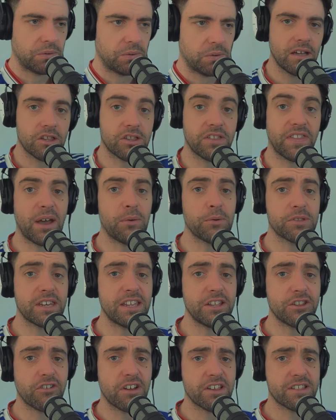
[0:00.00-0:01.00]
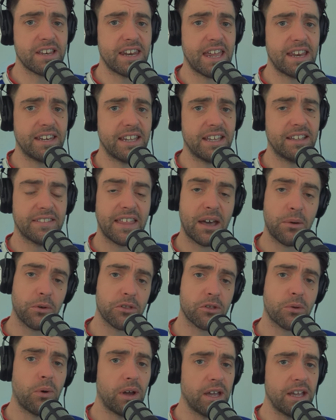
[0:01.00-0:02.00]
So that was an interesting ending. That
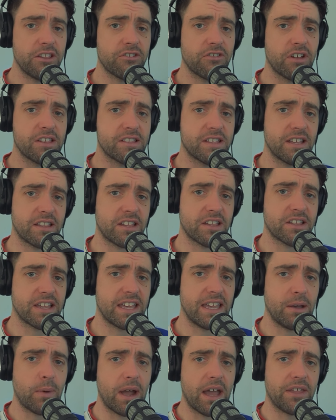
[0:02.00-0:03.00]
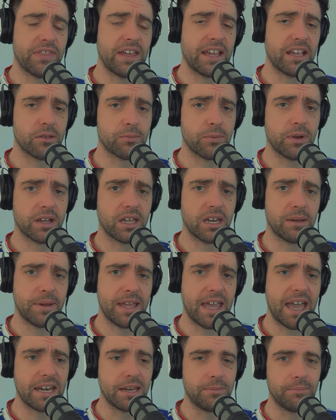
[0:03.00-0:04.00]
was quite interesting to see where things were going to
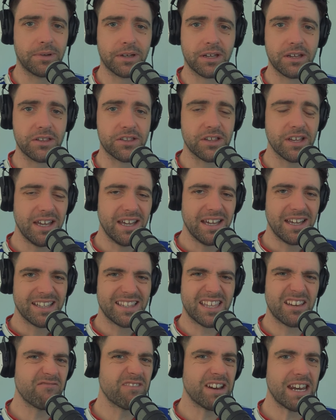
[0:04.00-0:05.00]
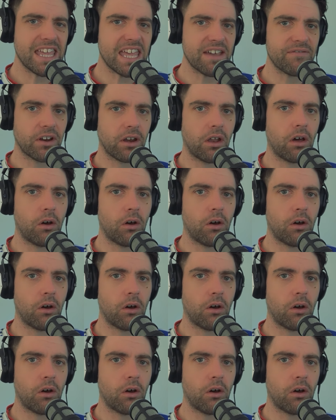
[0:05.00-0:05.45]
be heading, because didn't really give a lot